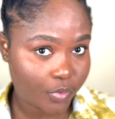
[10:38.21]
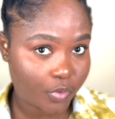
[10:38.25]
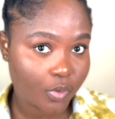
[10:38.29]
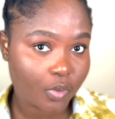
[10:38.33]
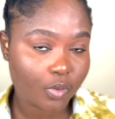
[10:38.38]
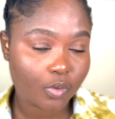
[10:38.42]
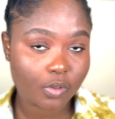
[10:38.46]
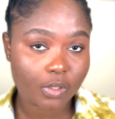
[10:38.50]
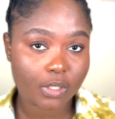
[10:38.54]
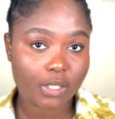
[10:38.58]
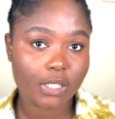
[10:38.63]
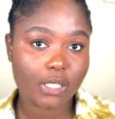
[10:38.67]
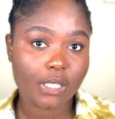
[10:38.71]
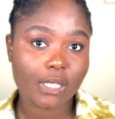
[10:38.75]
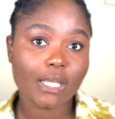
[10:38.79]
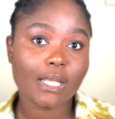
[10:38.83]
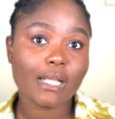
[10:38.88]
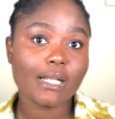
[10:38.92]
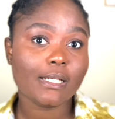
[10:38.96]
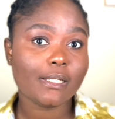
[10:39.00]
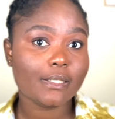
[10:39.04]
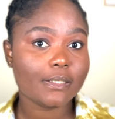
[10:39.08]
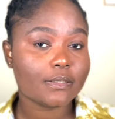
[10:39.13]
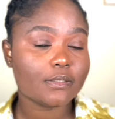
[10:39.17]
Okay,
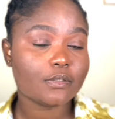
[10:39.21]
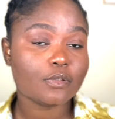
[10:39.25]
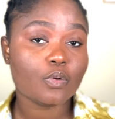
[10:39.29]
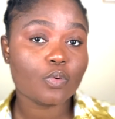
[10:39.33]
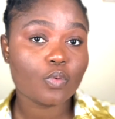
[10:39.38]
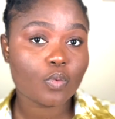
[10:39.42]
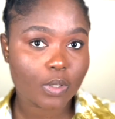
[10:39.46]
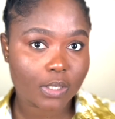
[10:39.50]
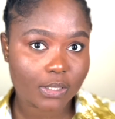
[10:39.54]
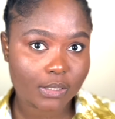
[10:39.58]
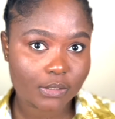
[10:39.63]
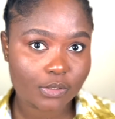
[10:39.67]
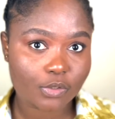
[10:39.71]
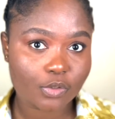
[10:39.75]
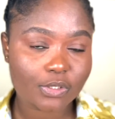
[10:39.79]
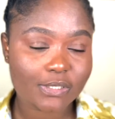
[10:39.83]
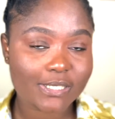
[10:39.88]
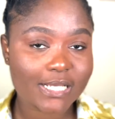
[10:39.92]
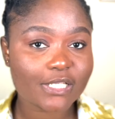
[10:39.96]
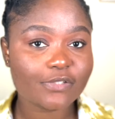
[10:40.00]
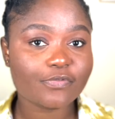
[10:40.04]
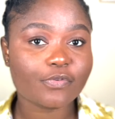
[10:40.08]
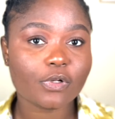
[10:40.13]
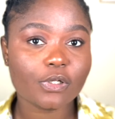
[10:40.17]
Little Ones. So
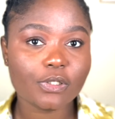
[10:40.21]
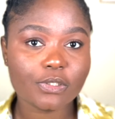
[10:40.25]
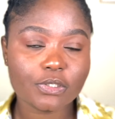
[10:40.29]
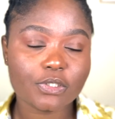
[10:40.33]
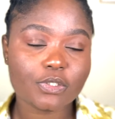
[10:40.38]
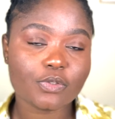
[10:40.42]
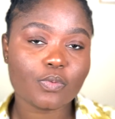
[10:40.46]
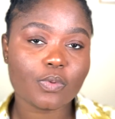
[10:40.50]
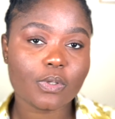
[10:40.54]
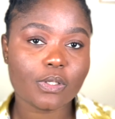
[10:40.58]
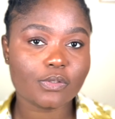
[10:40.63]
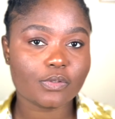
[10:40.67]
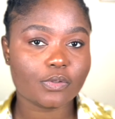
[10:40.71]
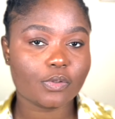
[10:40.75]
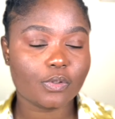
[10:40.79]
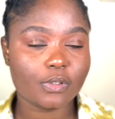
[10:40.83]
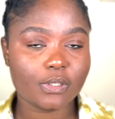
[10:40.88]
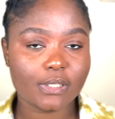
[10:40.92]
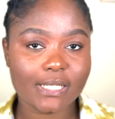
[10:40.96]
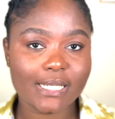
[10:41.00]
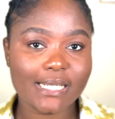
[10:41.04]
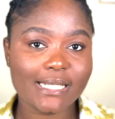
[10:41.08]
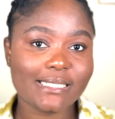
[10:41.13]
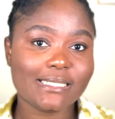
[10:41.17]
search for Little Ones on
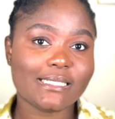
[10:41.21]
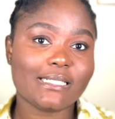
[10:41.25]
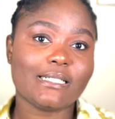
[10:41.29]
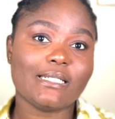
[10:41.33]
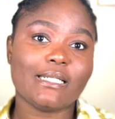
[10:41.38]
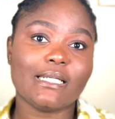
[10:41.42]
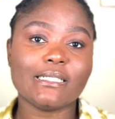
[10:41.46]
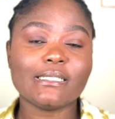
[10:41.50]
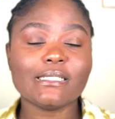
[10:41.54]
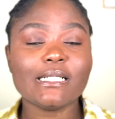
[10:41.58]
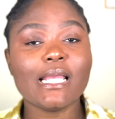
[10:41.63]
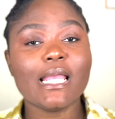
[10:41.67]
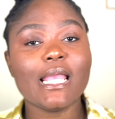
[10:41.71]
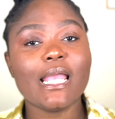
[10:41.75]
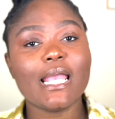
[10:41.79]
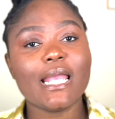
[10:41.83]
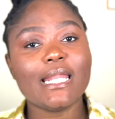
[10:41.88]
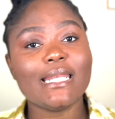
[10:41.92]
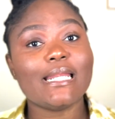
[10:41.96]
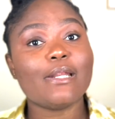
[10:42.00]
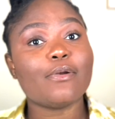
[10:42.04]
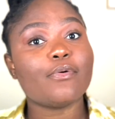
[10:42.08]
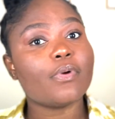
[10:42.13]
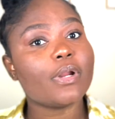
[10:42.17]
the internet and
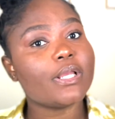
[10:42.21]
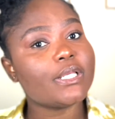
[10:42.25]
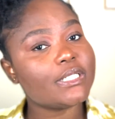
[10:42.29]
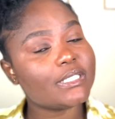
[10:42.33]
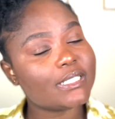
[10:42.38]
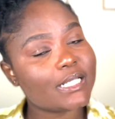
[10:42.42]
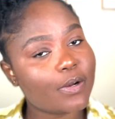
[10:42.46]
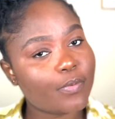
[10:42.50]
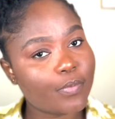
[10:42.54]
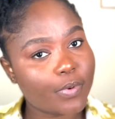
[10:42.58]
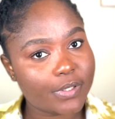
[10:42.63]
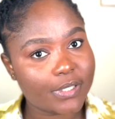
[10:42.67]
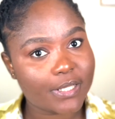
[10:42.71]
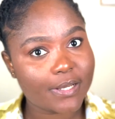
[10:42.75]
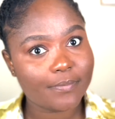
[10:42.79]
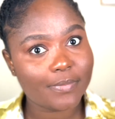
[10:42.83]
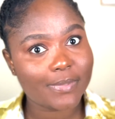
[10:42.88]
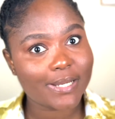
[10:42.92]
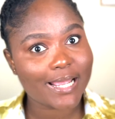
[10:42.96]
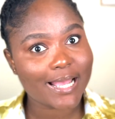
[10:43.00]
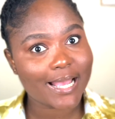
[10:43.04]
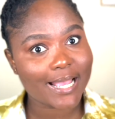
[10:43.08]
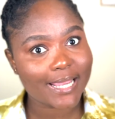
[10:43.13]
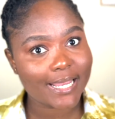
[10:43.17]
then register with them. They
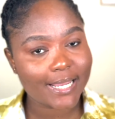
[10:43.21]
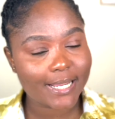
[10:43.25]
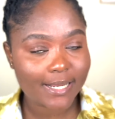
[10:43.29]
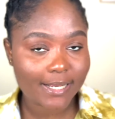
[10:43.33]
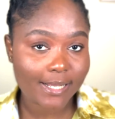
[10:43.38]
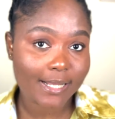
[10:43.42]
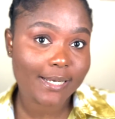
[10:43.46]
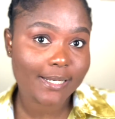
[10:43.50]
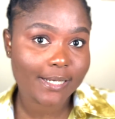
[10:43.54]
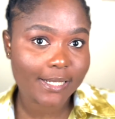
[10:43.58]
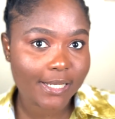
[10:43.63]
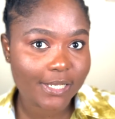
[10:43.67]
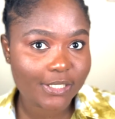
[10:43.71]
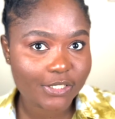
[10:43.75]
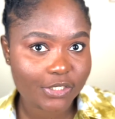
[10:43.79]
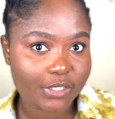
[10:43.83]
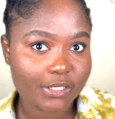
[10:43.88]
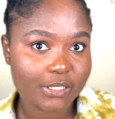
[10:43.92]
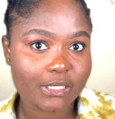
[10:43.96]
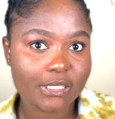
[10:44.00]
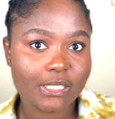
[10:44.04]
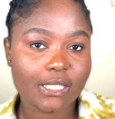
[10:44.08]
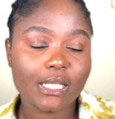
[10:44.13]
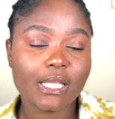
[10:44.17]
are an
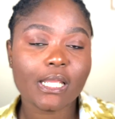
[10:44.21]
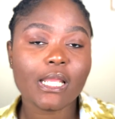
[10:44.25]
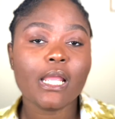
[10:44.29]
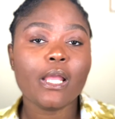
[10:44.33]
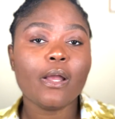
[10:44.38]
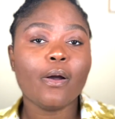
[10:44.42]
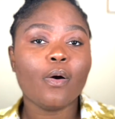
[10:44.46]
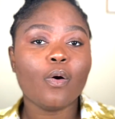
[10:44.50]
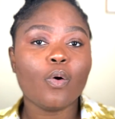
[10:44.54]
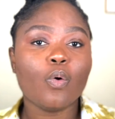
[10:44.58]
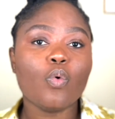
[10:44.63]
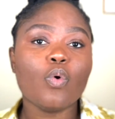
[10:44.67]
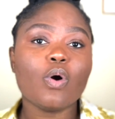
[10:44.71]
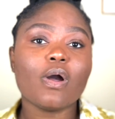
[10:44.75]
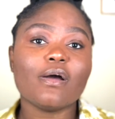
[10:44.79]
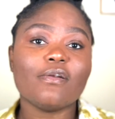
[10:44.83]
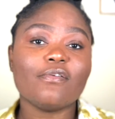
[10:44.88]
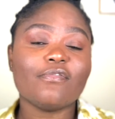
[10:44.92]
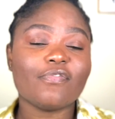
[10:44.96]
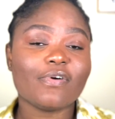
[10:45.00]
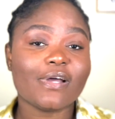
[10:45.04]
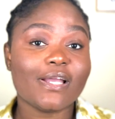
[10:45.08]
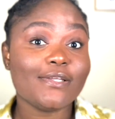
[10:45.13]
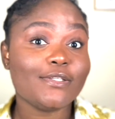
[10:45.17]
agency who can
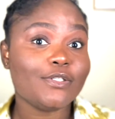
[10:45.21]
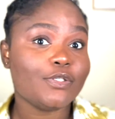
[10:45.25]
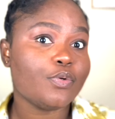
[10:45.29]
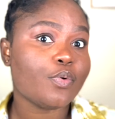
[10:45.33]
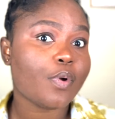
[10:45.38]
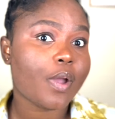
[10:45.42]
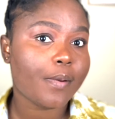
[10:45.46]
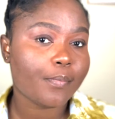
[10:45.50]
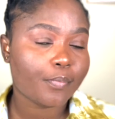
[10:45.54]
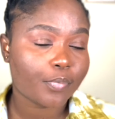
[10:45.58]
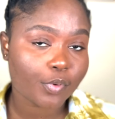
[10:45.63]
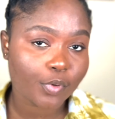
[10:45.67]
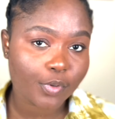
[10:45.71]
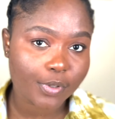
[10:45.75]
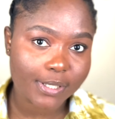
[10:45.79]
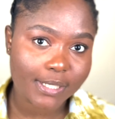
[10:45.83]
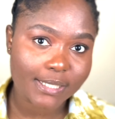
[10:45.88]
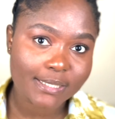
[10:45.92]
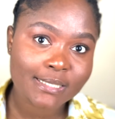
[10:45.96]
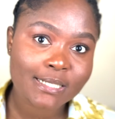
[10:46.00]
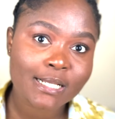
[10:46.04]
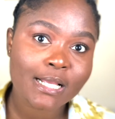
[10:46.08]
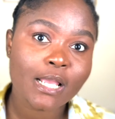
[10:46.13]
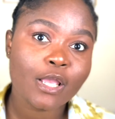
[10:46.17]
find you
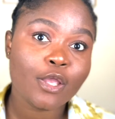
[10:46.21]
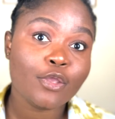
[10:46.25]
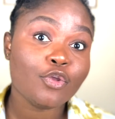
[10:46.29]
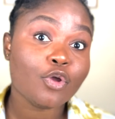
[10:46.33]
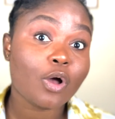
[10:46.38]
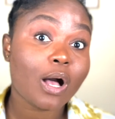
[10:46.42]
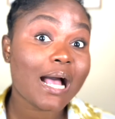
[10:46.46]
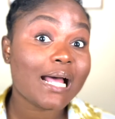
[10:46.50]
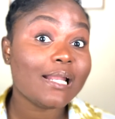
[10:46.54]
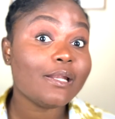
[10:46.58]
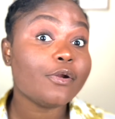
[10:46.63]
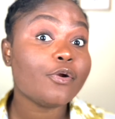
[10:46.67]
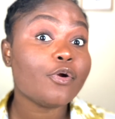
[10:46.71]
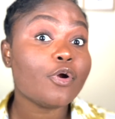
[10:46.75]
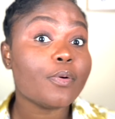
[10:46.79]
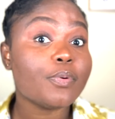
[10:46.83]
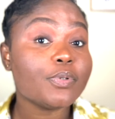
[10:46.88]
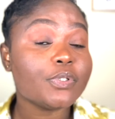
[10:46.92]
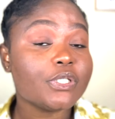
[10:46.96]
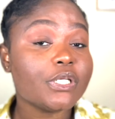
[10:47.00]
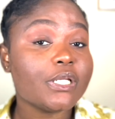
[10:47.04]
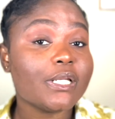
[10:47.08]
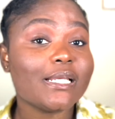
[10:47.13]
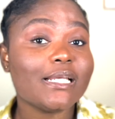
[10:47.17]
employers. Your other
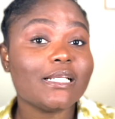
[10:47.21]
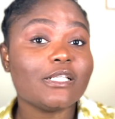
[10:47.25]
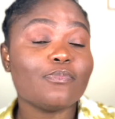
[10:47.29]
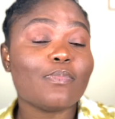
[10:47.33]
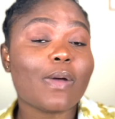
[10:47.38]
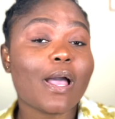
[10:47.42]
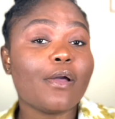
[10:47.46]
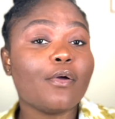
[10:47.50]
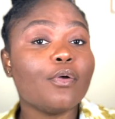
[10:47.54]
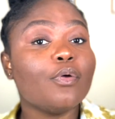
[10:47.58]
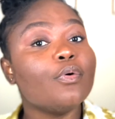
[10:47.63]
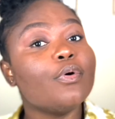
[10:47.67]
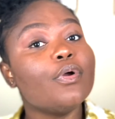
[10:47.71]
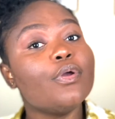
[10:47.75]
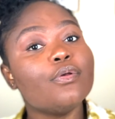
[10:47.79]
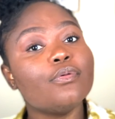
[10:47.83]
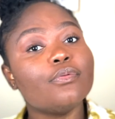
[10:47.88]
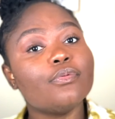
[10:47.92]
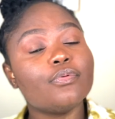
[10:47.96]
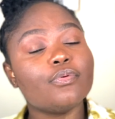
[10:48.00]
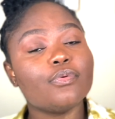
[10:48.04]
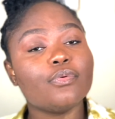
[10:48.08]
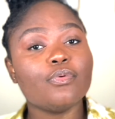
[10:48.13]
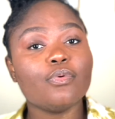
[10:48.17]
option is by going
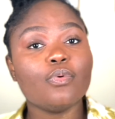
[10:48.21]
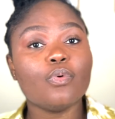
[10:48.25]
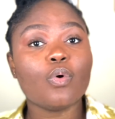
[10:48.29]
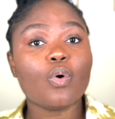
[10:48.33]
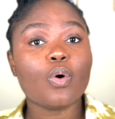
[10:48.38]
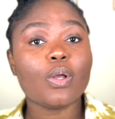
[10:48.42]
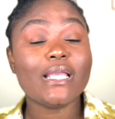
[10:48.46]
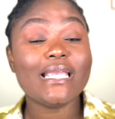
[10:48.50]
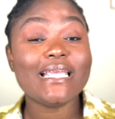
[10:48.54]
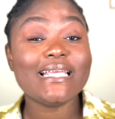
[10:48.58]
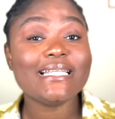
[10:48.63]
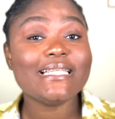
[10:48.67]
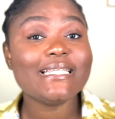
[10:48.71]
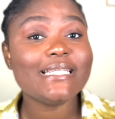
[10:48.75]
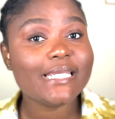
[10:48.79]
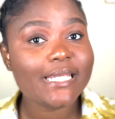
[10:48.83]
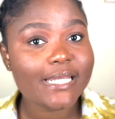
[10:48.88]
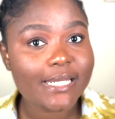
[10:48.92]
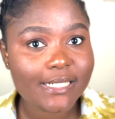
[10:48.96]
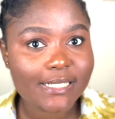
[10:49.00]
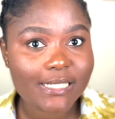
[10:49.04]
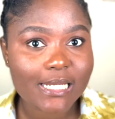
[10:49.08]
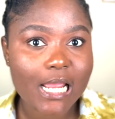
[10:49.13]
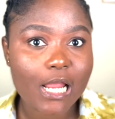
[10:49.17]
through
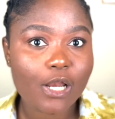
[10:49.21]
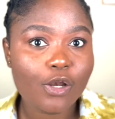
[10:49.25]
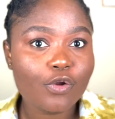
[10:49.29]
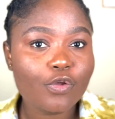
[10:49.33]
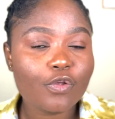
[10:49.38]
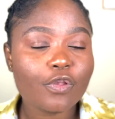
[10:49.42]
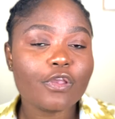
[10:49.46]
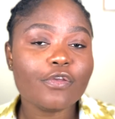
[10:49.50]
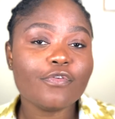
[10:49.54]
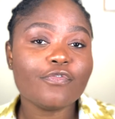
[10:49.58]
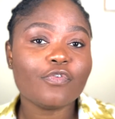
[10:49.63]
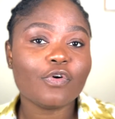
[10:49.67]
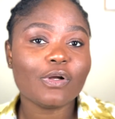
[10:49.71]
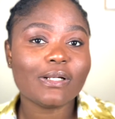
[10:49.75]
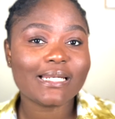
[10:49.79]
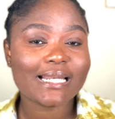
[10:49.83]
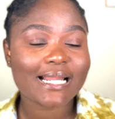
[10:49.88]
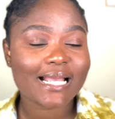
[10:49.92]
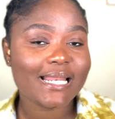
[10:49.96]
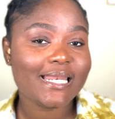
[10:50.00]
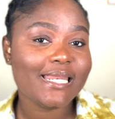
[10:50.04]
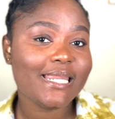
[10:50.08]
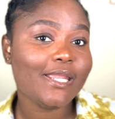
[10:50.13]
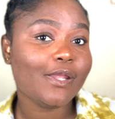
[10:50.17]
Indeed and looking for
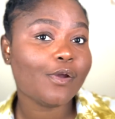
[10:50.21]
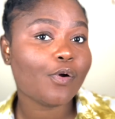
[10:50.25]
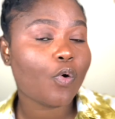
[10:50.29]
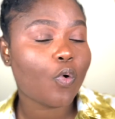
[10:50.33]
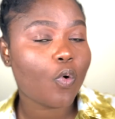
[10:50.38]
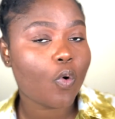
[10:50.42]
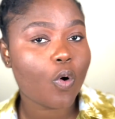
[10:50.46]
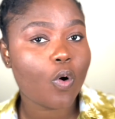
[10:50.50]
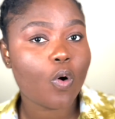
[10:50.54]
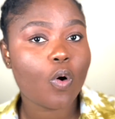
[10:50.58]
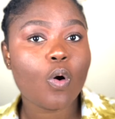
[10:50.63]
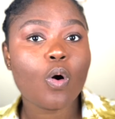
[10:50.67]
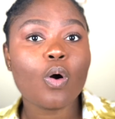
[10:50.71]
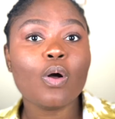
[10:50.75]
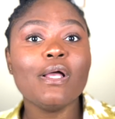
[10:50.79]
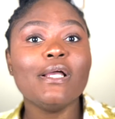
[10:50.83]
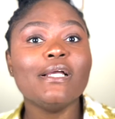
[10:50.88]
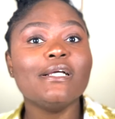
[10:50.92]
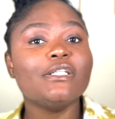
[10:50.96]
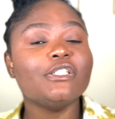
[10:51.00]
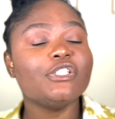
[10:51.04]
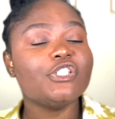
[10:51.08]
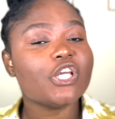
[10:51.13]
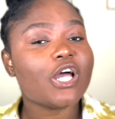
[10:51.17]
nanny or
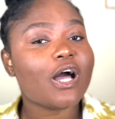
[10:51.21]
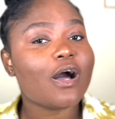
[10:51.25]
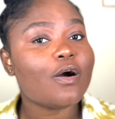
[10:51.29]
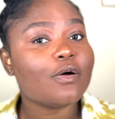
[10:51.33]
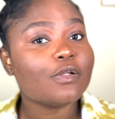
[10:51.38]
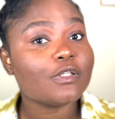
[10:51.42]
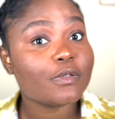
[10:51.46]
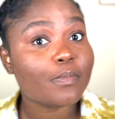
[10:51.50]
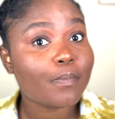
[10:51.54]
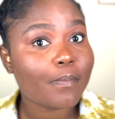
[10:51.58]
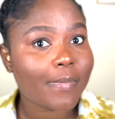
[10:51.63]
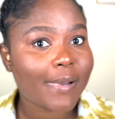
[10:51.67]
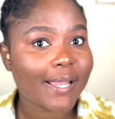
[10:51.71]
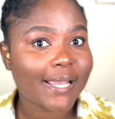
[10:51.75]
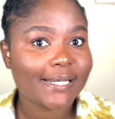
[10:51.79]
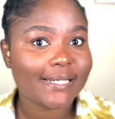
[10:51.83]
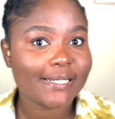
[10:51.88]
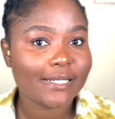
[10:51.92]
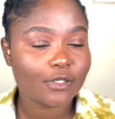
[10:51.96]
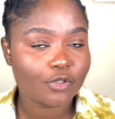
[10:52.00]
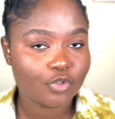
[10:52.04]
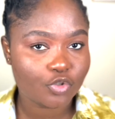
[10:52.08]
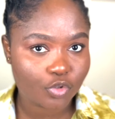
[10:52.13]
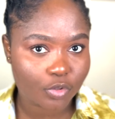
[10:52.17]

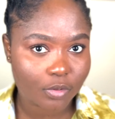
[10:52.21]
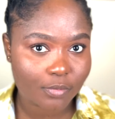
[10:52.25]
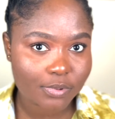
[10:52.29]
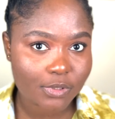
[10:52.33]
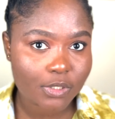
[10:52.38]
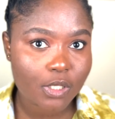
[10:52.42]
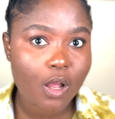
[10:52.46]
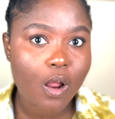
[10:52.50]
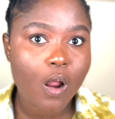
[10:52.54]
childminder jobs.